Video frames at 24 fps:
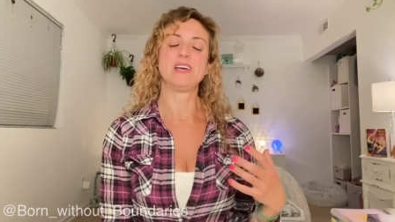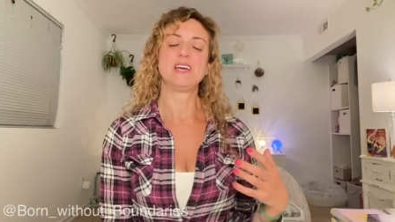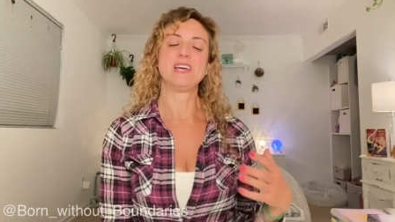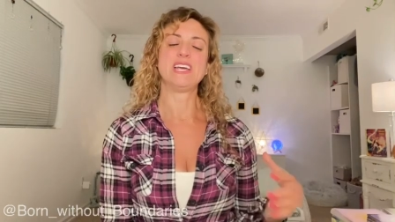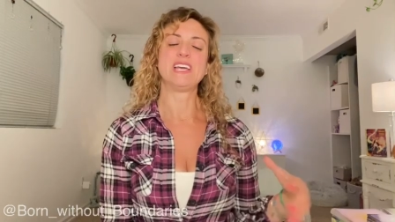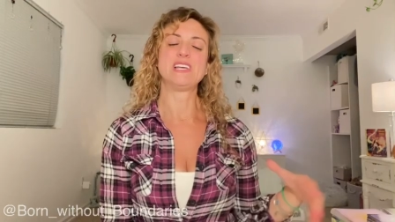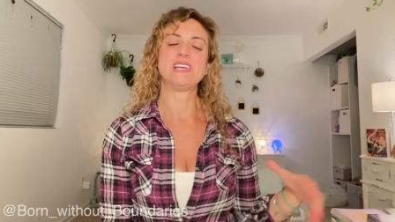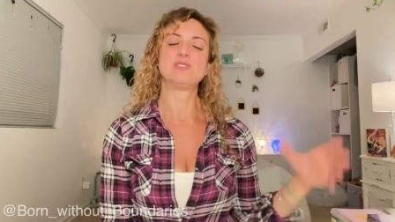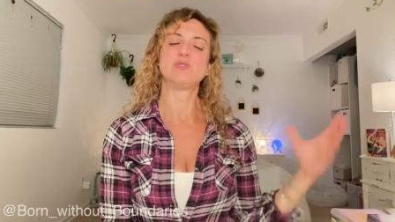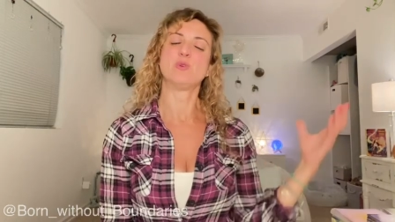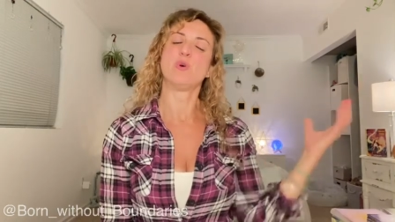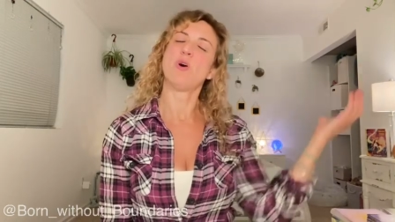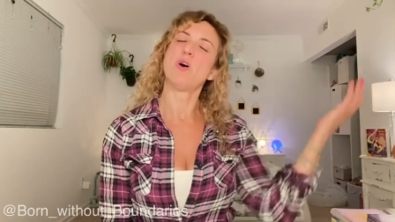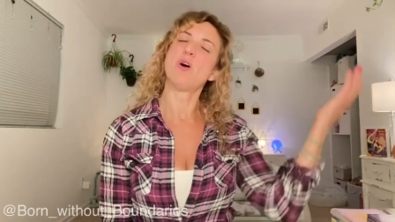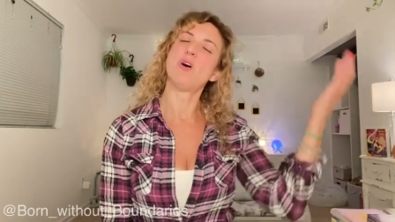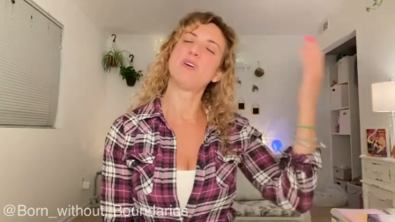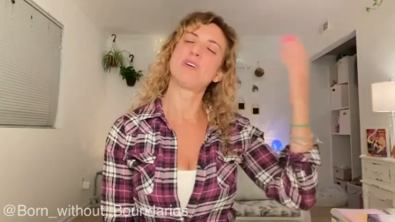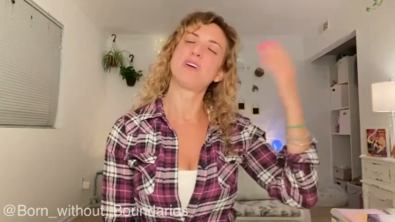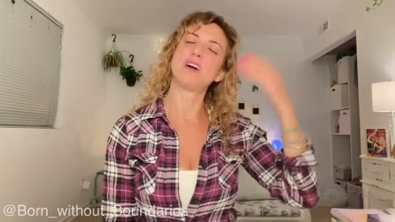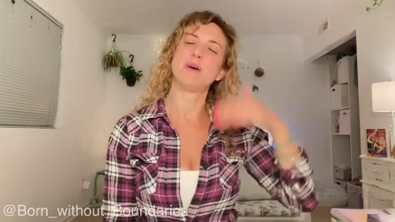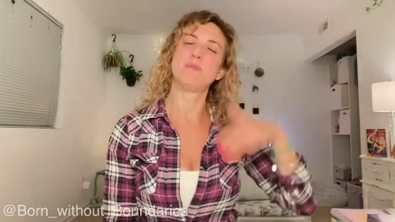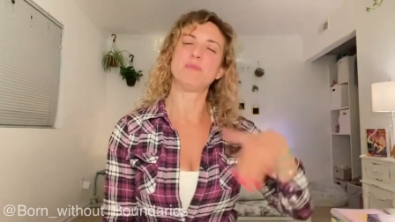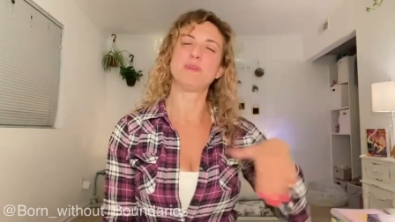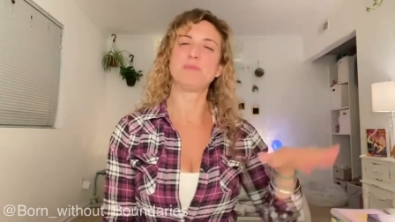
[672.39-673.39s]
it's all
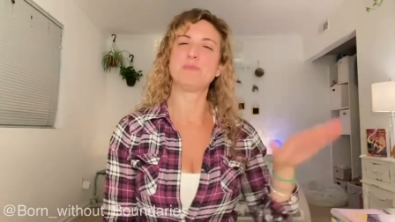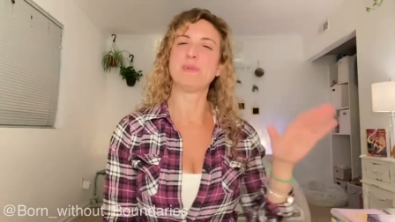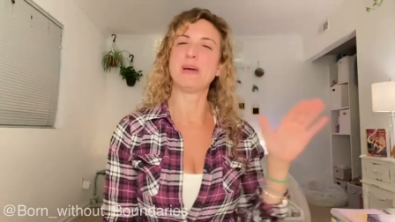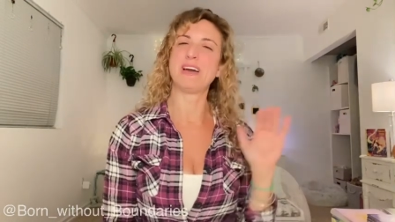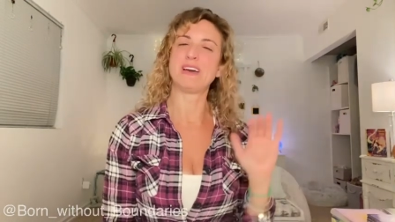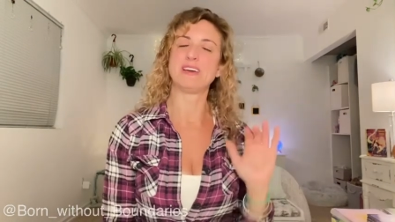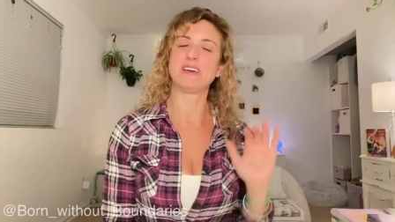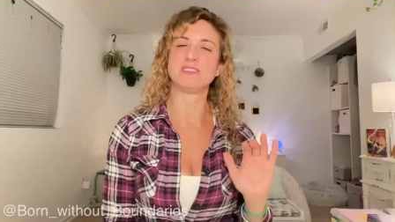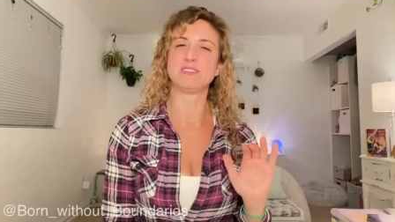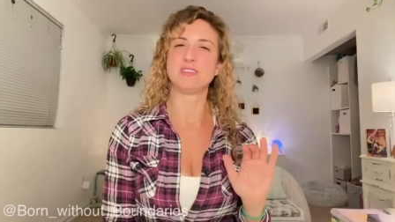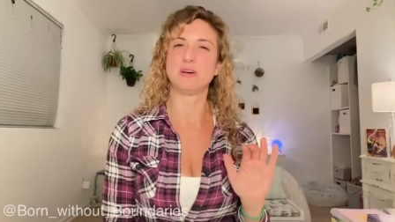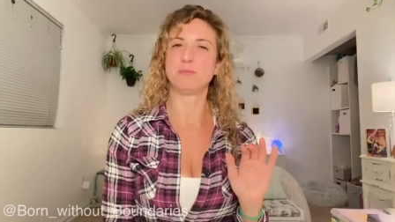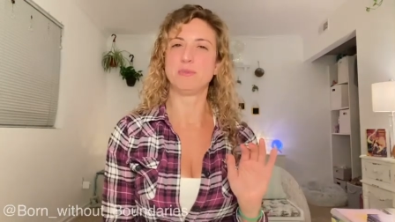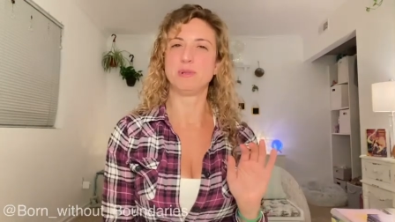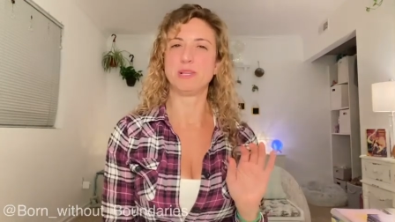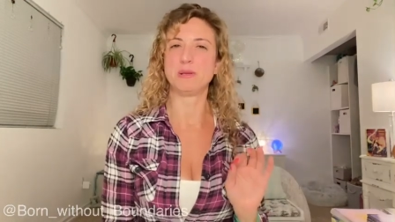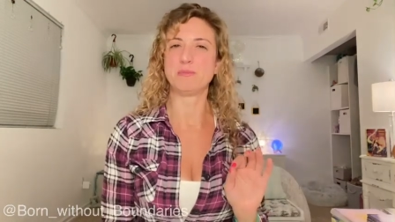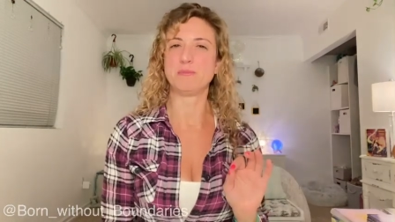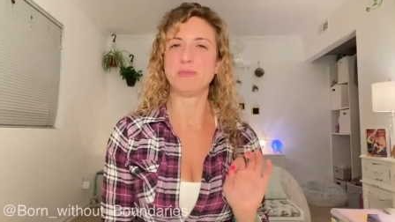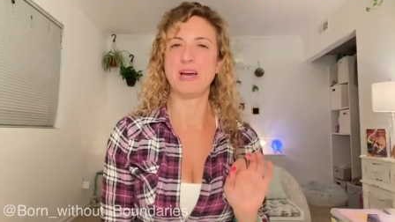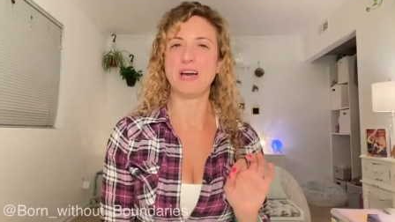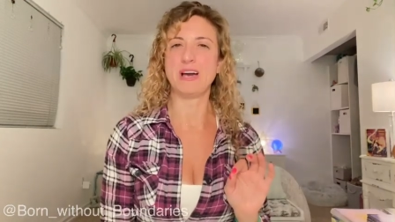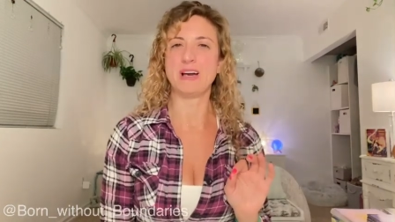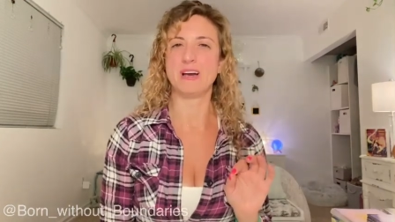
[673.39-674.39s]
coming back and doubling
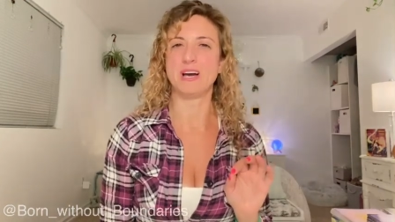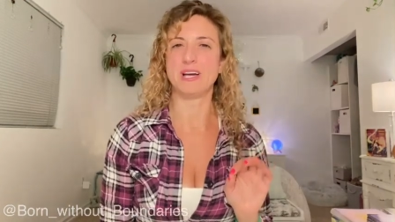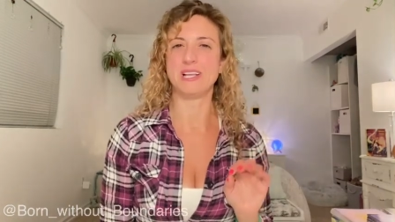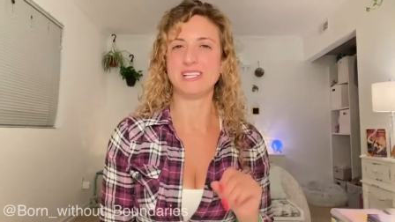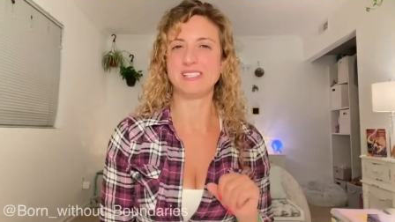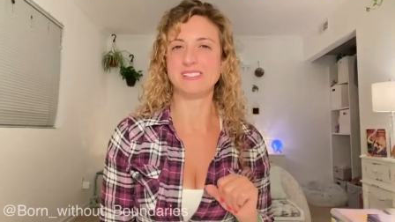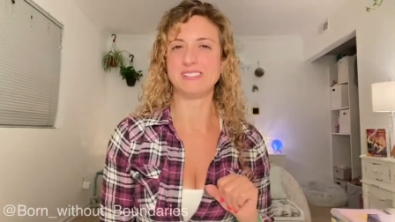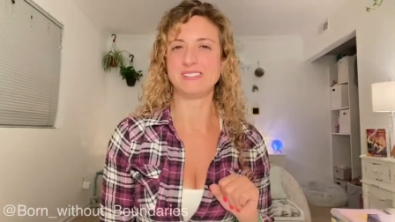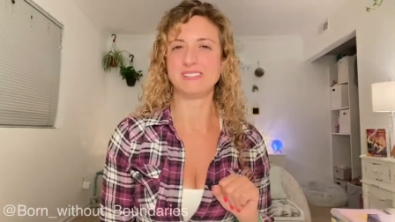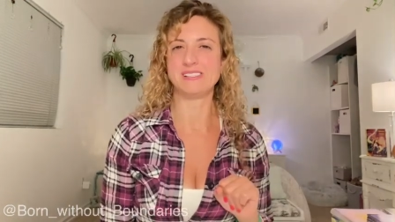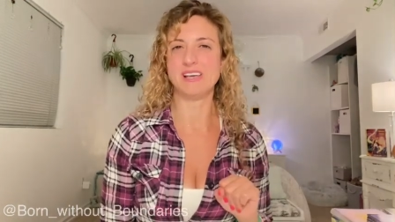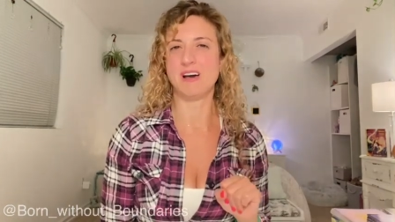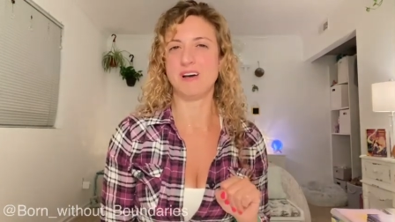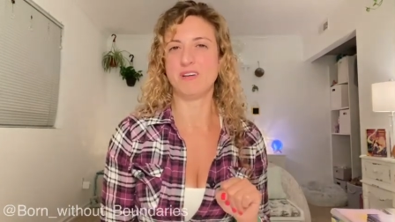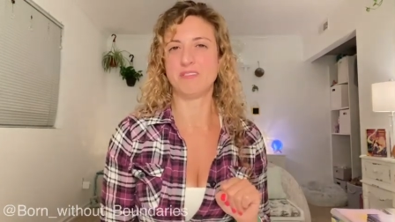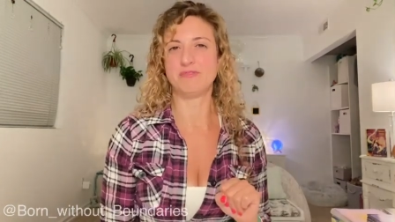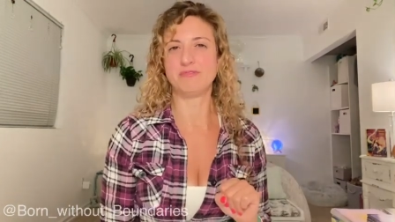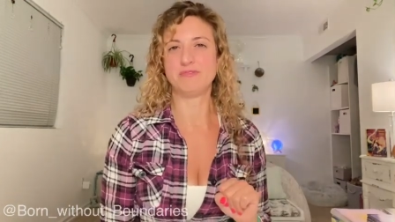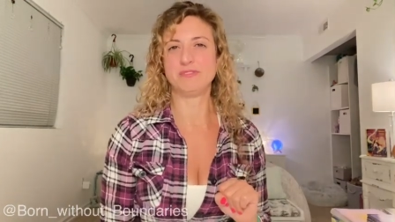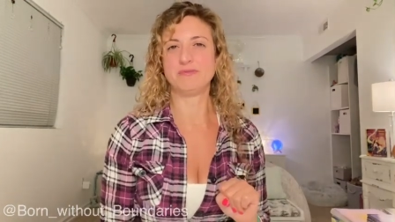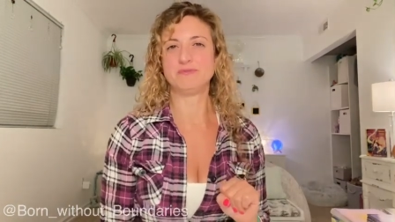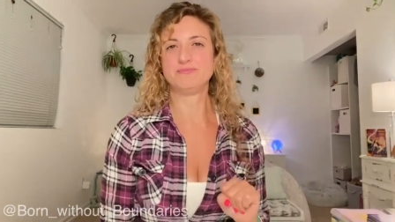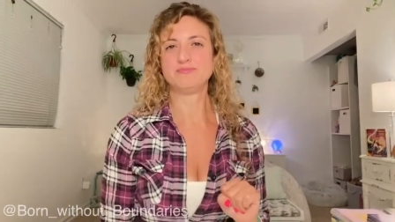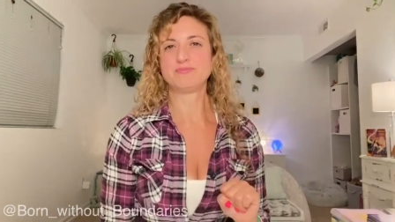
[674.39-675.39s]
back on itself.